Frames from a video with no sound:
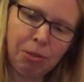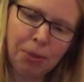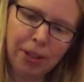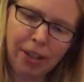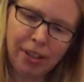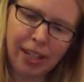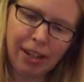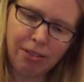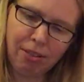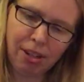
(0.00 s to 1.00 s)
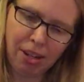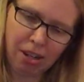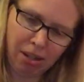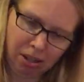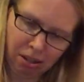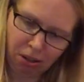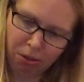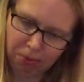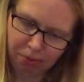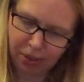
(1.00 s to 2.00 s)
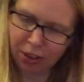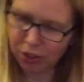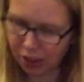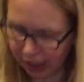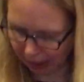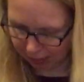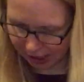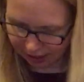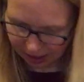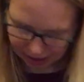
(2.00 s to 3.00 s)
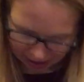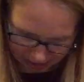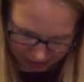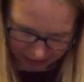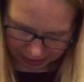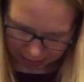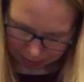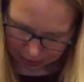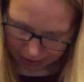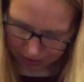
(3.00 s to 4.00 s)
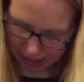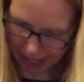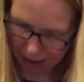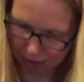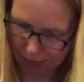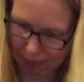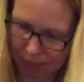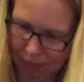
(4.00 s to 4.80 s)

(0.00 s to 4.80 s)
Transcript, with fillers: I'll pull out a noun. Oh, those are names. Let's pull out a noun.